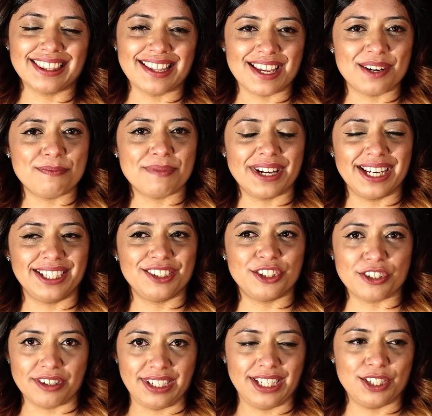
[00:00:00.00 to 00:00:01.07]
led my
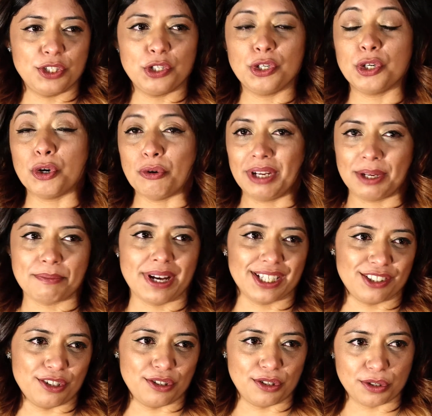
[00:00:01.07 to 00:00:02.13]
journey to going back
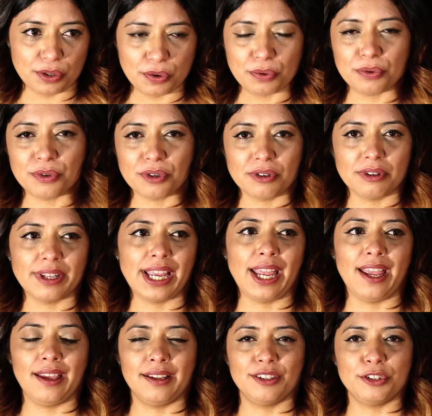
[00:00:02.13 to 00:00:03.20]
to school
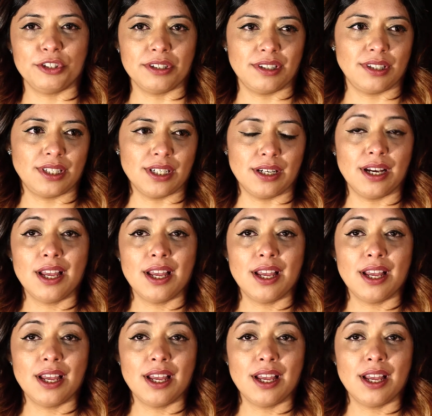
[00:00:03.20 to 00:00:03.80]
and just